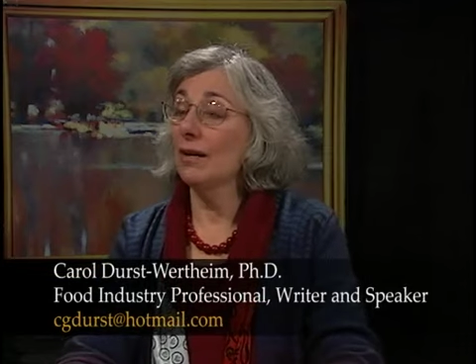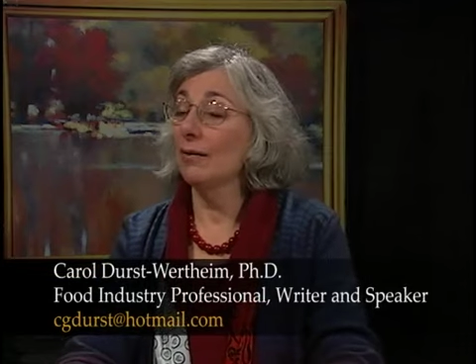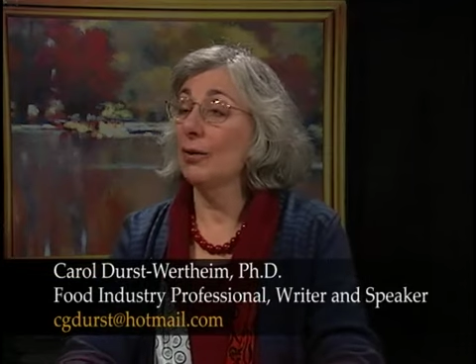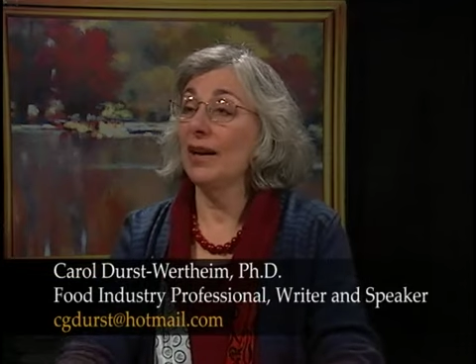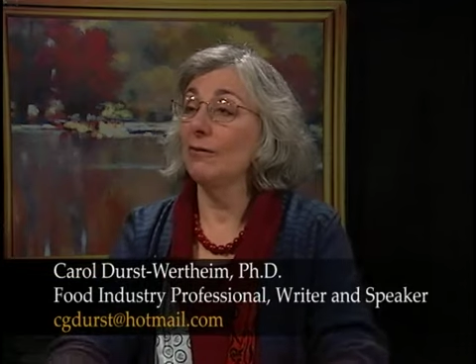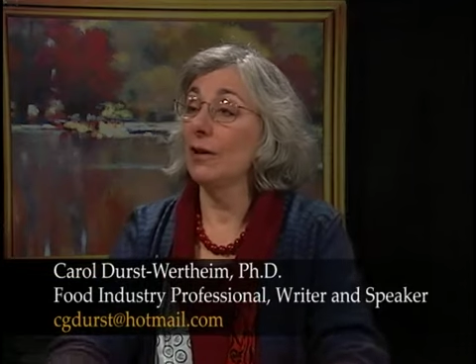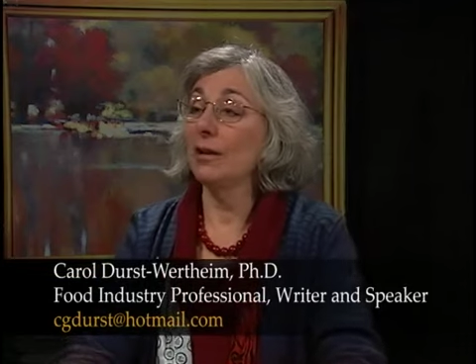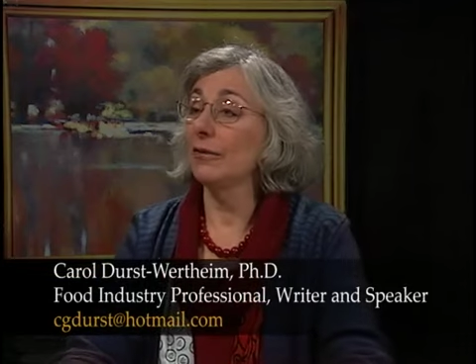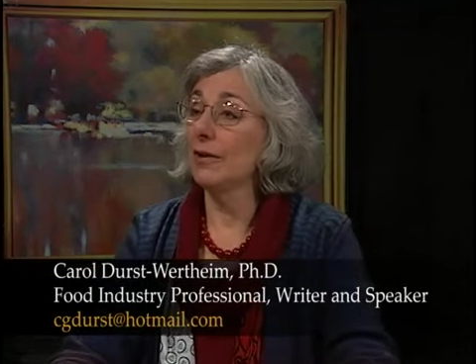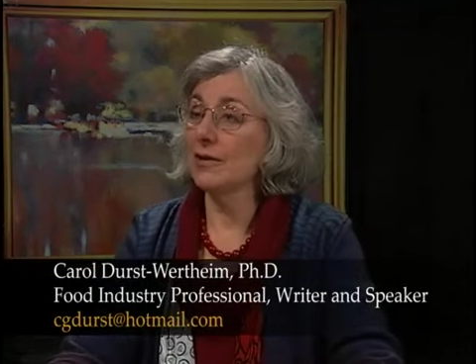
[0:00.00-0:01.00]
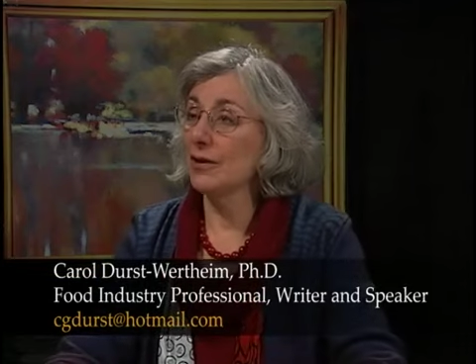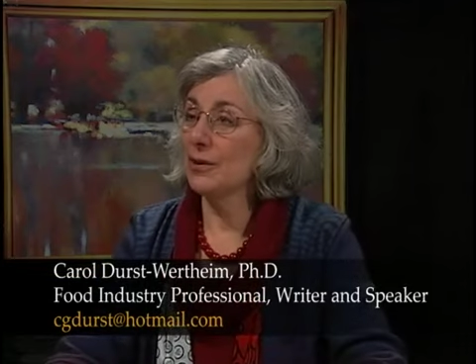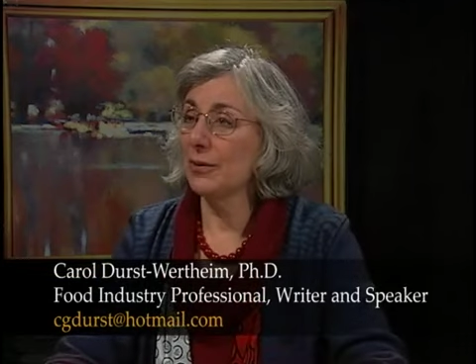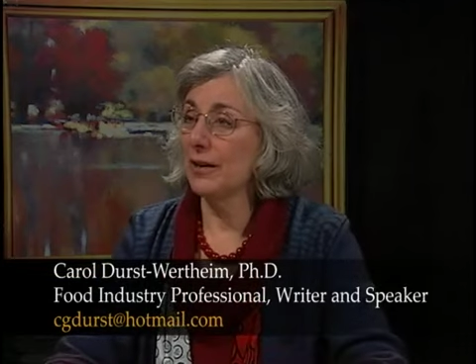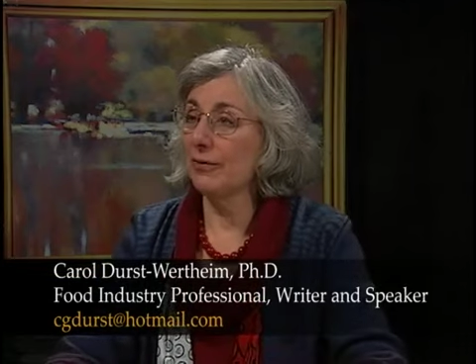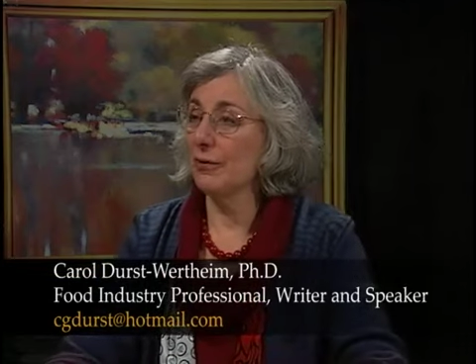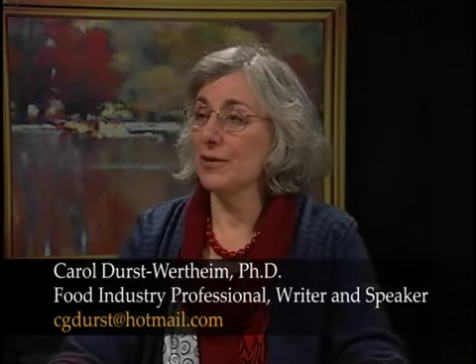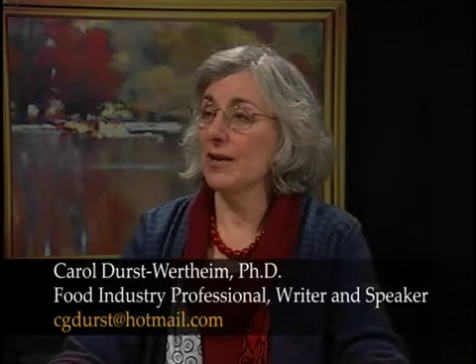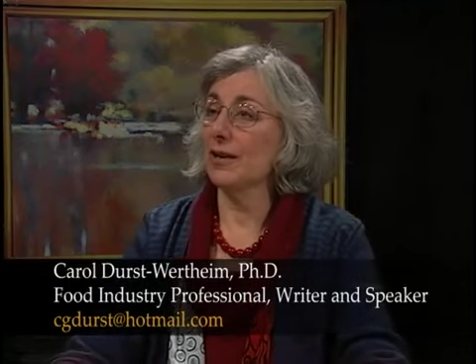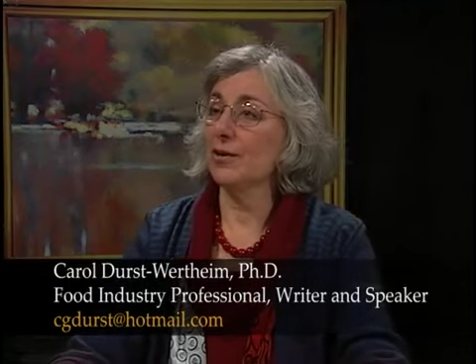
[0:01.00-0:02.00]
would have relevance in the 21st
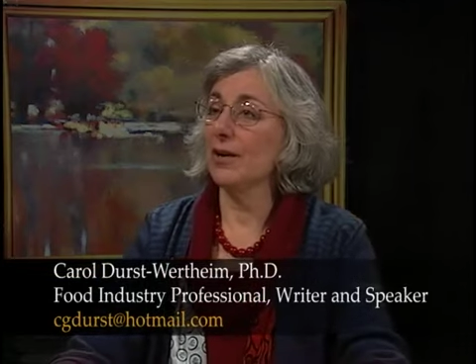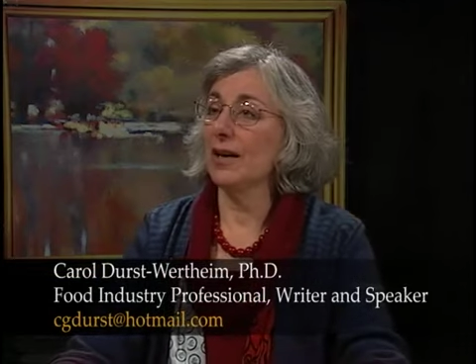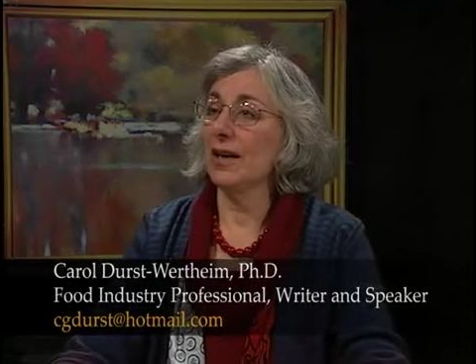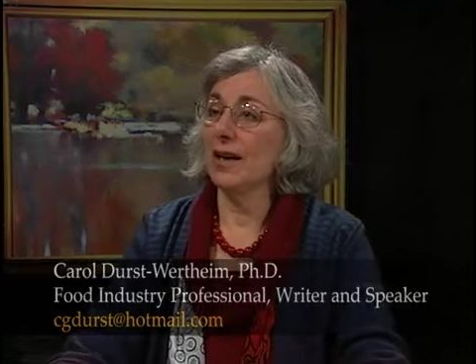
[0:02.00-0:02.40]
century.